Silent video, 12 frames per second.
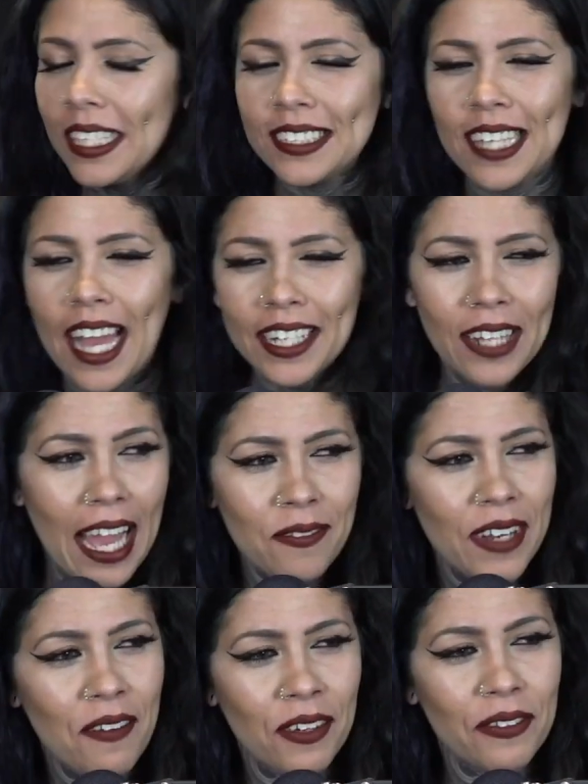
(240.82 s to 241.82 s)
Listen,
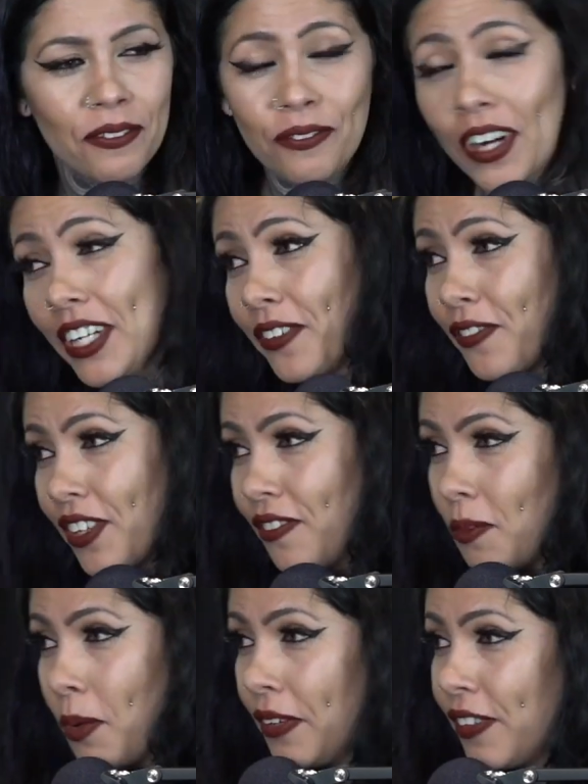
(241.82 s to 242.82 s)
I've never even farted in front of
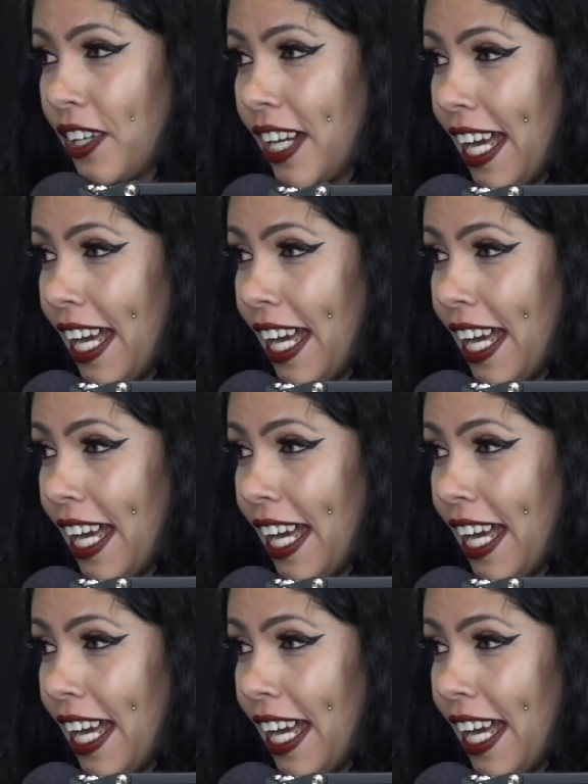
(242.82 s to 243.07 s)
a boyfriend on